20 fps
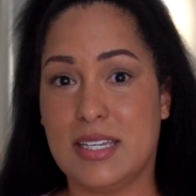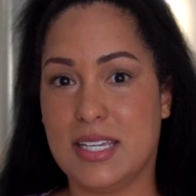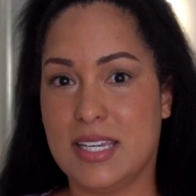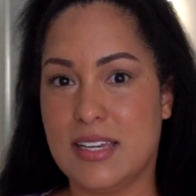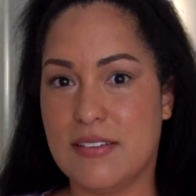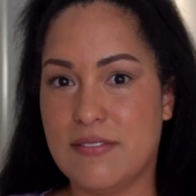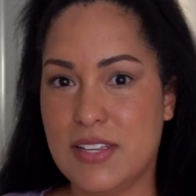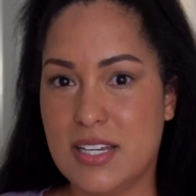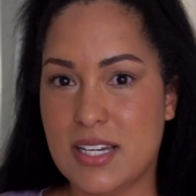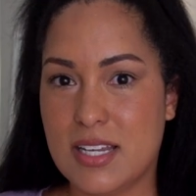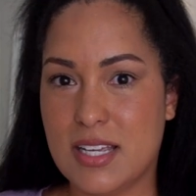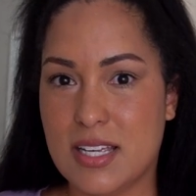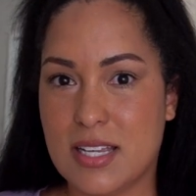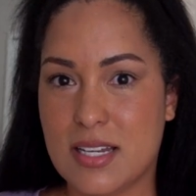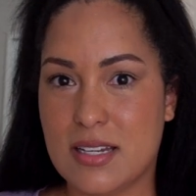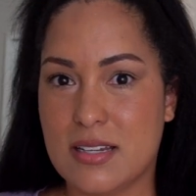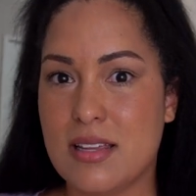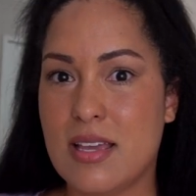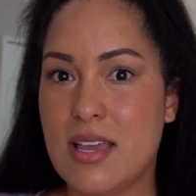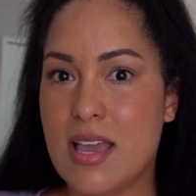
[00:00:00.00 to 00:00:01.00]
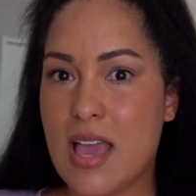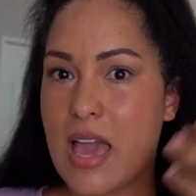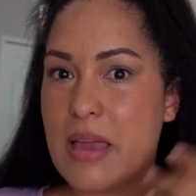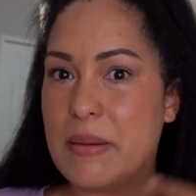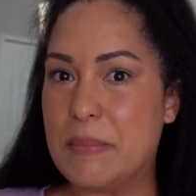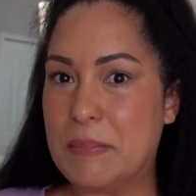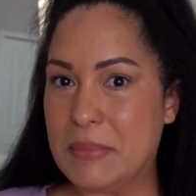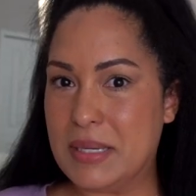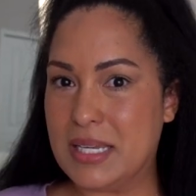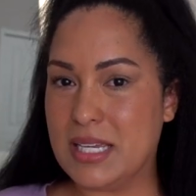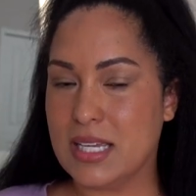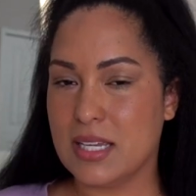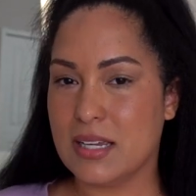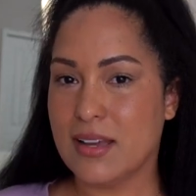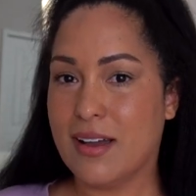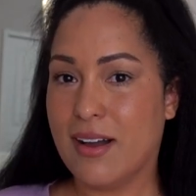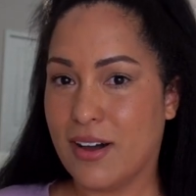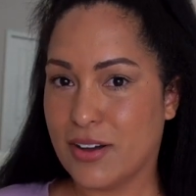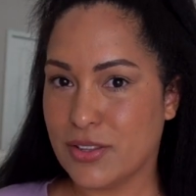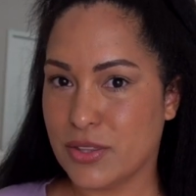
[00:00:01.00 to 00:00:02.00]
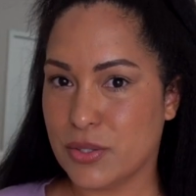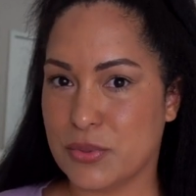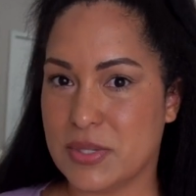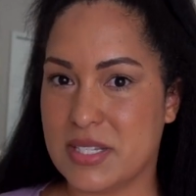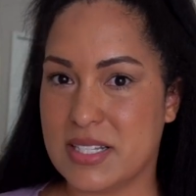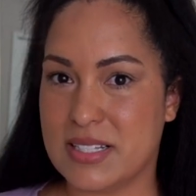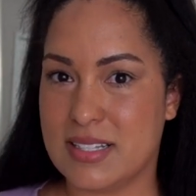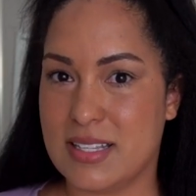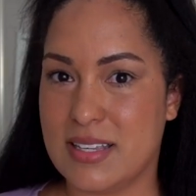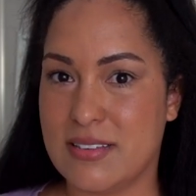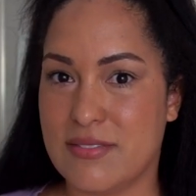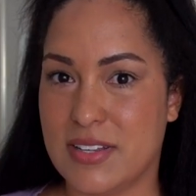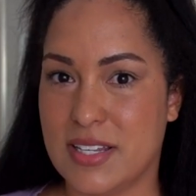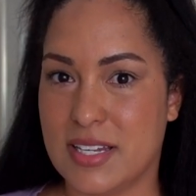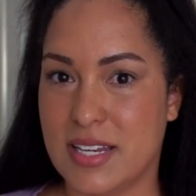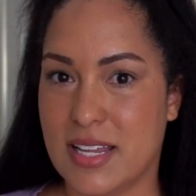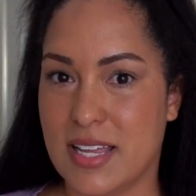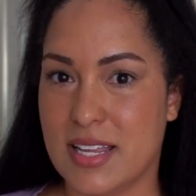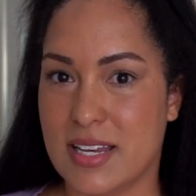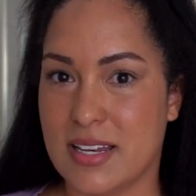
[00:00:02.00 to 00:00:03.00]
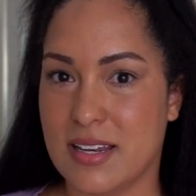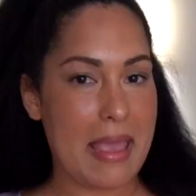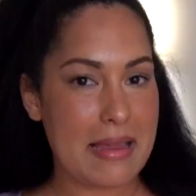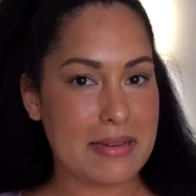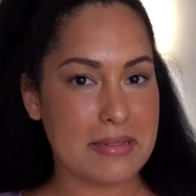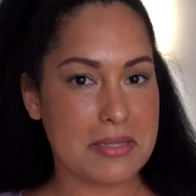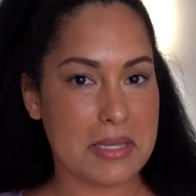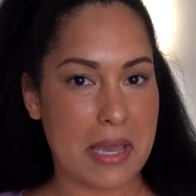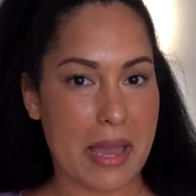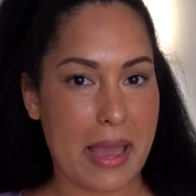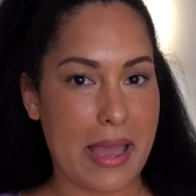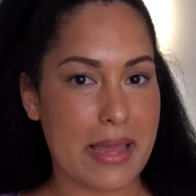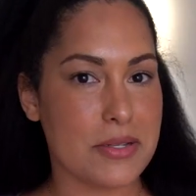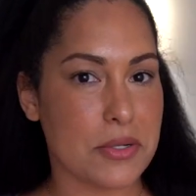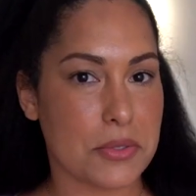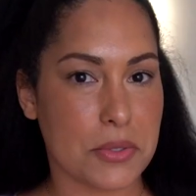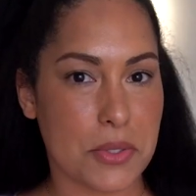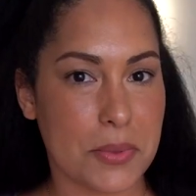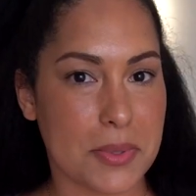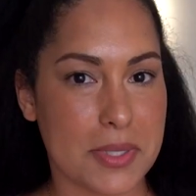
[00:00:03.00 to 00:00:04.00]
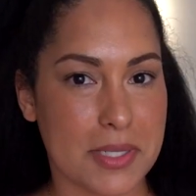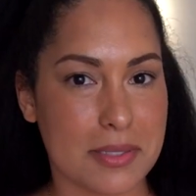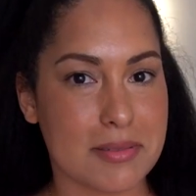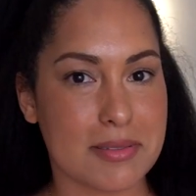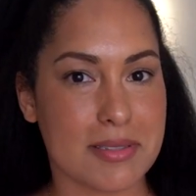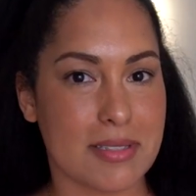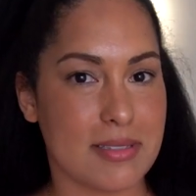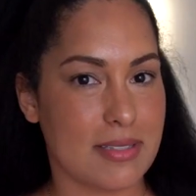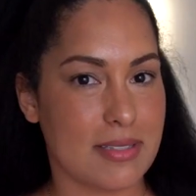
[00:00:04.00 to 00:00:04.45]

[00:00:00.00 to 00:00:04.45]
giving end and me on the receiving end. And yeah, I don't know what else to